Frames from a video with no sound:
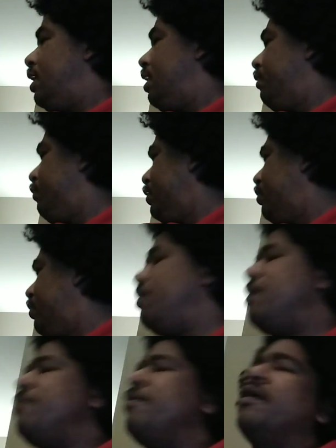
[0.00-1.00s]
And first of all,
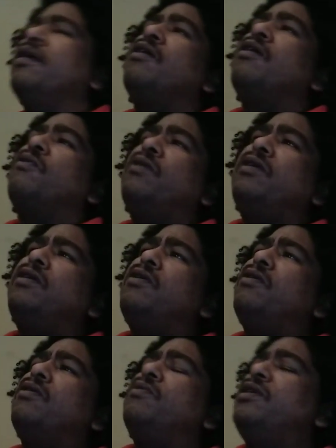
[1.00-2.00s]
wait a minute. Where you
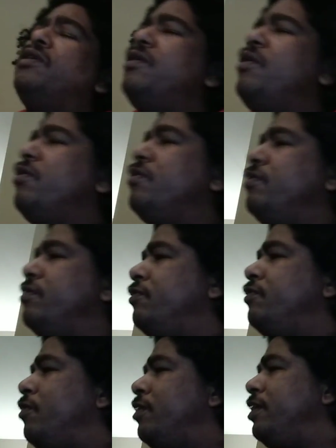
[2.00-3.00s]
going? Where you going
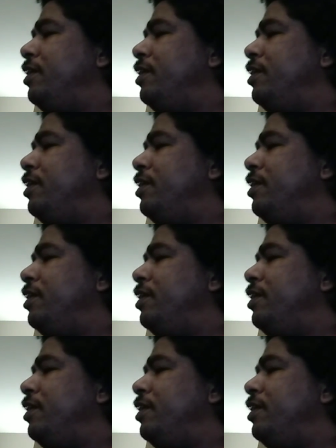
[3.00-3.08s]
for